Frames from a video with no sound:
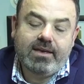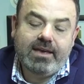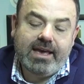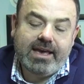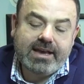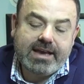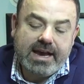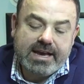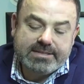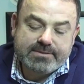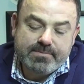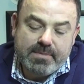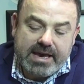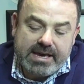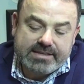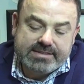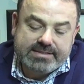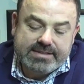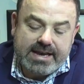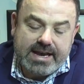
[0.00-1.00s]
Hey guys,
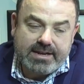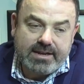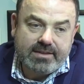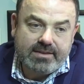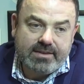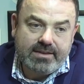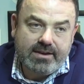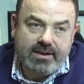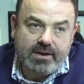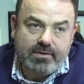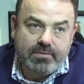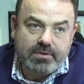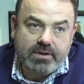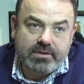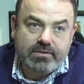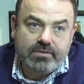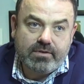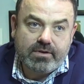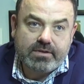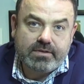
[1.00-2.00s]
Max Zanan here. I want
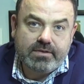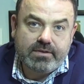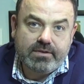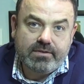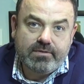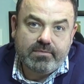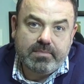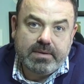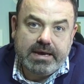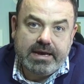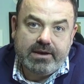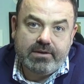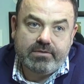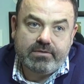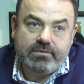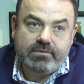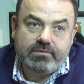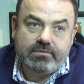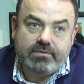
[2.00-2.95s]
to talk to you about